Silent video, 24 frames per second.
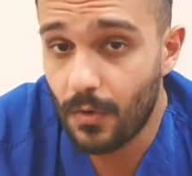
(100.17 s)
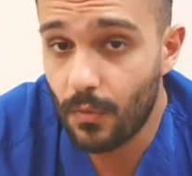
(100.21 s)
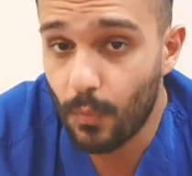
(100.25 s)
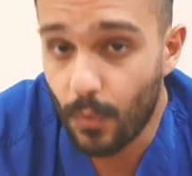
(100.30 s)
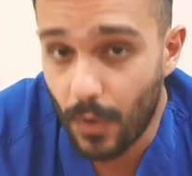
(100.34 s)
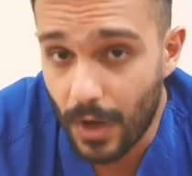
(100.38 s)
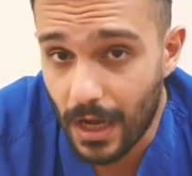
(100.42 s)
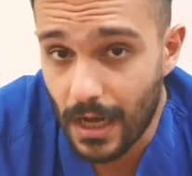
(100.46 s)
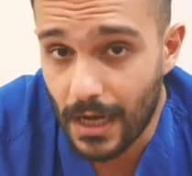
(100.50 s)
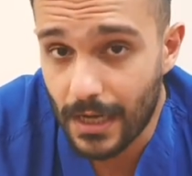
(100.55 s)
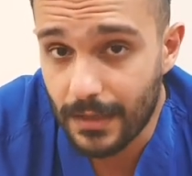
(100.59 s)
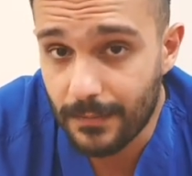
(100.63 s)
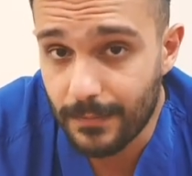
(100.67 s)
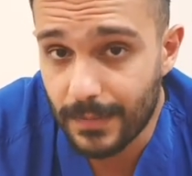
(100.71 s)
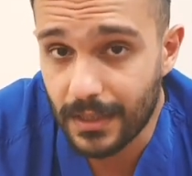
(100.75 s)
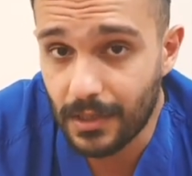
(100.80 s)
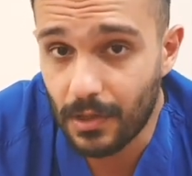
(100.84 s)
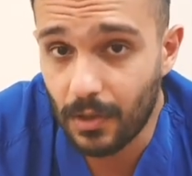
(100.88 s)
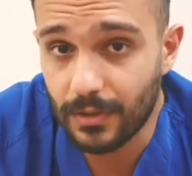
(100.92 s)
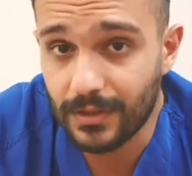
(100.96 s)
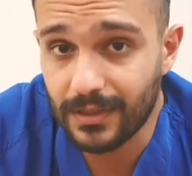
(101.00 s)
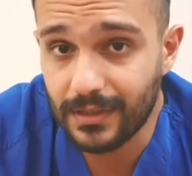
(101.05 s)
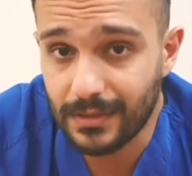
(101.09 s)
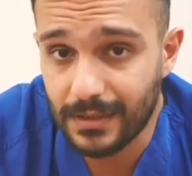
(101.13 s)
Why?
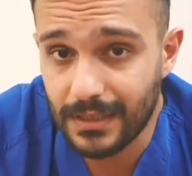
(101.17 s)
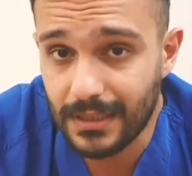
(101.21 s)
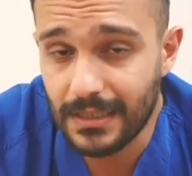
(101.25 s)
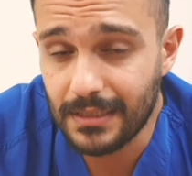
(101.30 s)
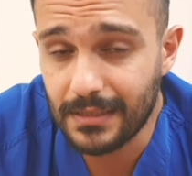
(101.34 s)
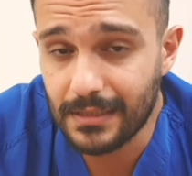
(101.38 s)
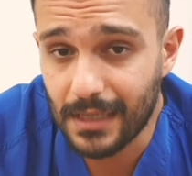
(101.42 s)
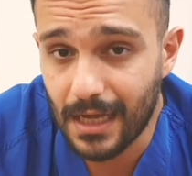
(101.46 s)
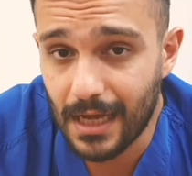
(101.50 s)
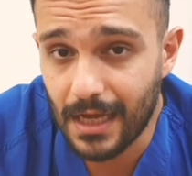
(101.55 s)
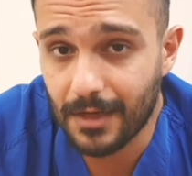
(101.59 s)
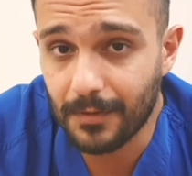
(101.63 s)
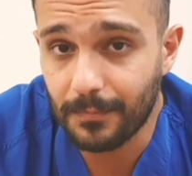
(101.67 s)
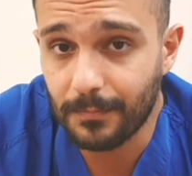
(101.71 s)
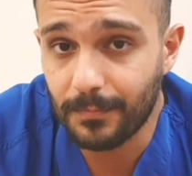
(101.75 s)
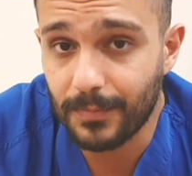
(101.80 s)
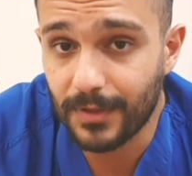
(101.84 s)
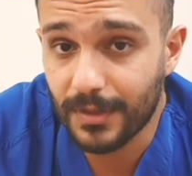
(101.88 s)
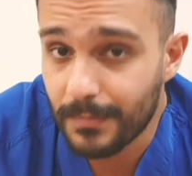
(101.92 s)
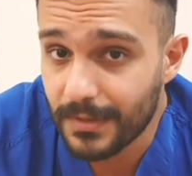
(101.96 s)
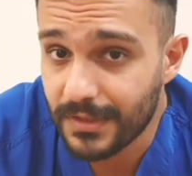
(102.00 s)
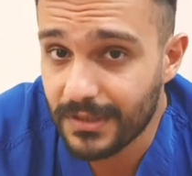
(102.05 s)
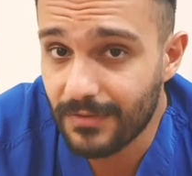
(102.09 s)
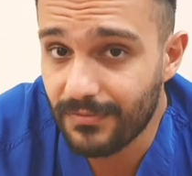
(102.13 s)
Because these are
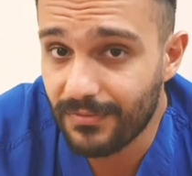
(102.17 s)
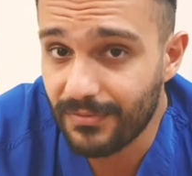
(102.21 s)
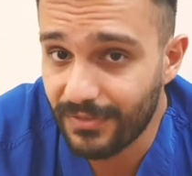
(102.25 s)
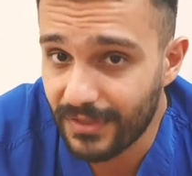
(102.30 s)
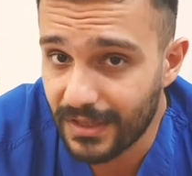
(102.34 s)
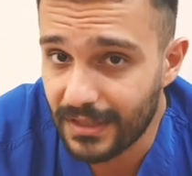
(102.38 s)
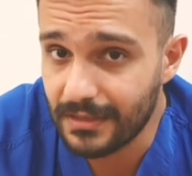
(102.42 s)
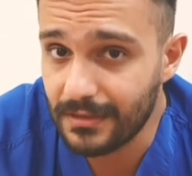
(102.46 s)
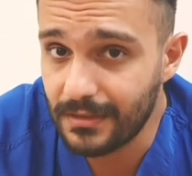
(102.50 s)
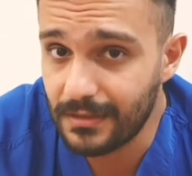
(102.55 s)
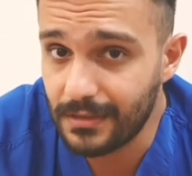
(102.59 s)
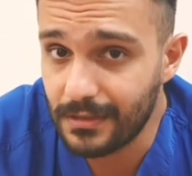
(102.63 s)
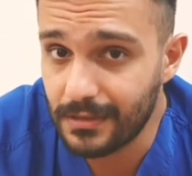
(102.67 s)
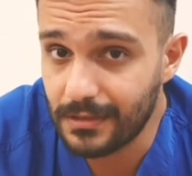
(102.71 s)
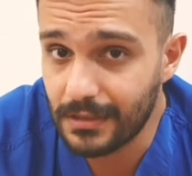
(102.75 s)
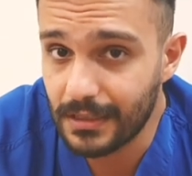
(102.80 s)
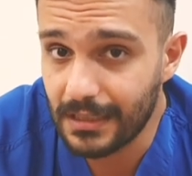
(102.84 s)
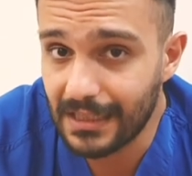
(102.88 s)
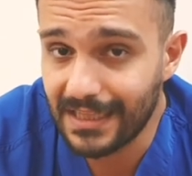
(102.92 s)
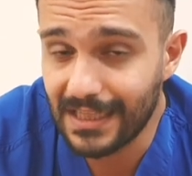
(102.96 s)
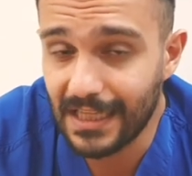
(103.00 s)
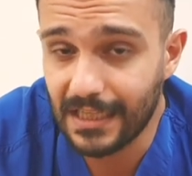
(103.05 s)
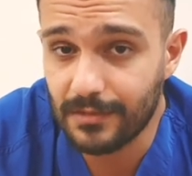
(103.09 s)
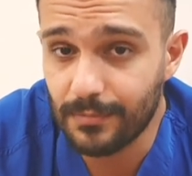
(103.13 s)
primitive things
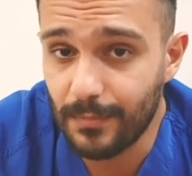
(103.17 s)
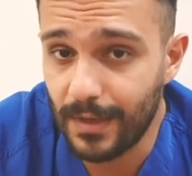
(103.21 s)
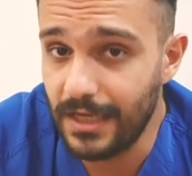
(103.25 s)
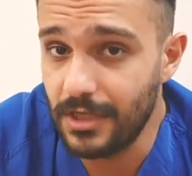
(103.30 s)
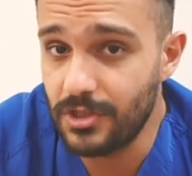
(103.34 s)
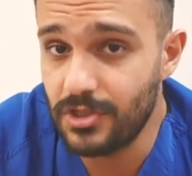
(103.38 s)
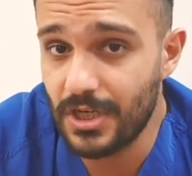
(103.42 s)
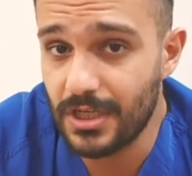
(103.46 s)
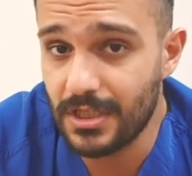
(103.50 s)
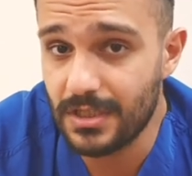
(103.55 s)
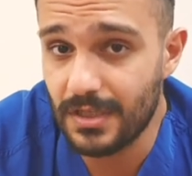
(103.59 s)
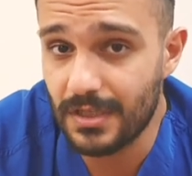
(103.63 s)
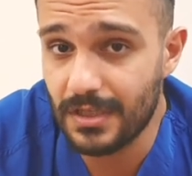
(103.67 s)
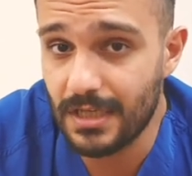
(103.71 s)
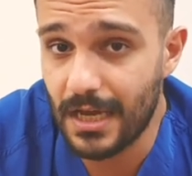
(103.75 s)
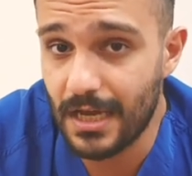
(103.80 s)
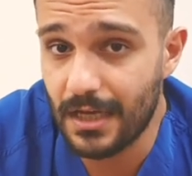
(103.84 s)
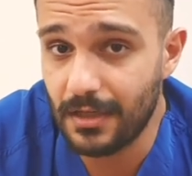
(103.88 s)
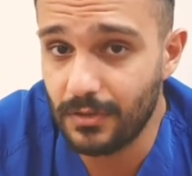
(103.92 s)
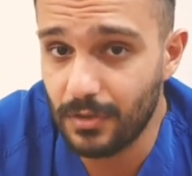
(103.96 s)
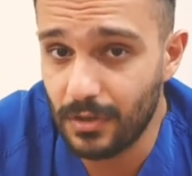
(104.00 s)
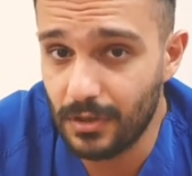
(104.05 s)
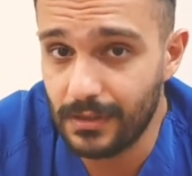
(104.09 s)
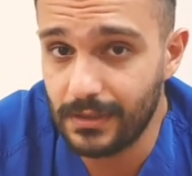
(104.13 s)
that may change the
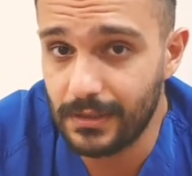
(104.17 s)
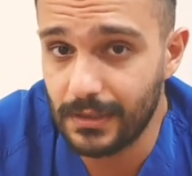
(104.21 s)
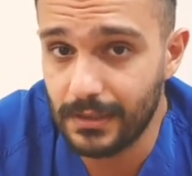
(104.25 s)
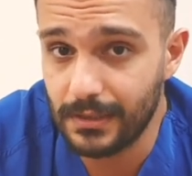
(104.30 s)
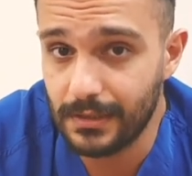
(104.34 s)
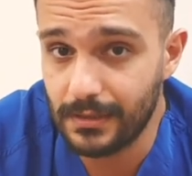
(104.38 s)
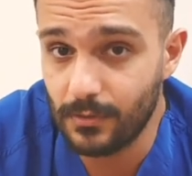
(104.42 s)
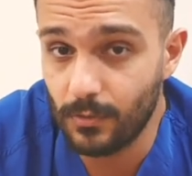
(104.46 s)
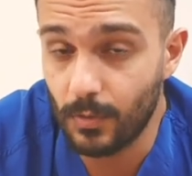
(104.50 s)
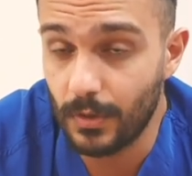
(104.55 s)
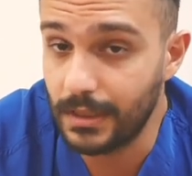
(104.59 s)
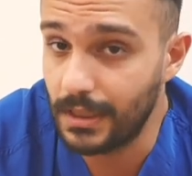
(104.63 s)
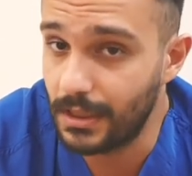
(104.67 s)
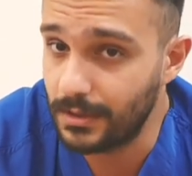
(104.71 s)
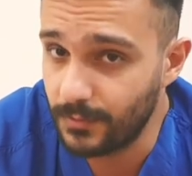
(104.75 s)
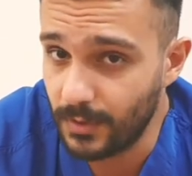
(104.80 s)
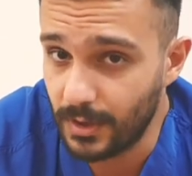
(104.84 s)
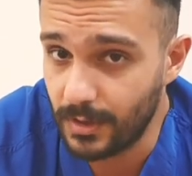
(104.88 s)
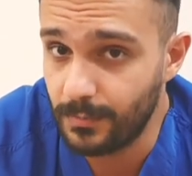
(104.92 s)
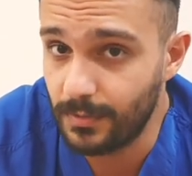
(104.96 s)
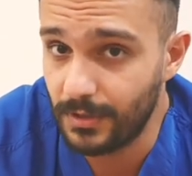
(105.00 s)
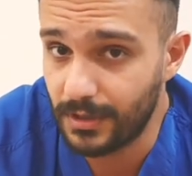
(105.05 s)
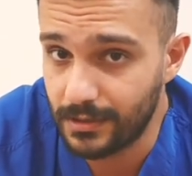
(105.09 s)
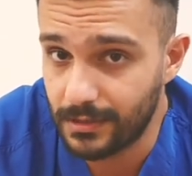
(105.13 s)
diagnosis
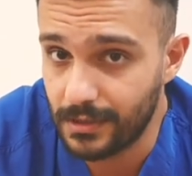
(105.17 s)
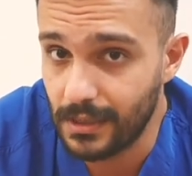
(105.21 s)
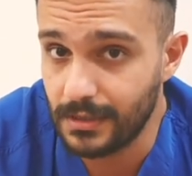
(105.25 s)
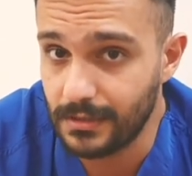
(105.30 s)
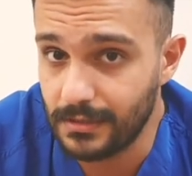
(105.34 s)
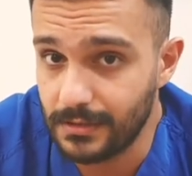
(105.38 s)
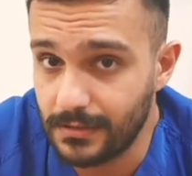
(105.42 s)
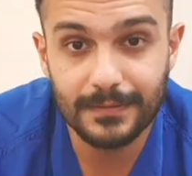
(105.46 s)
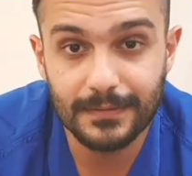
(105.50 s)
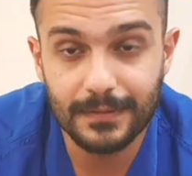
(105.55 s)
100%.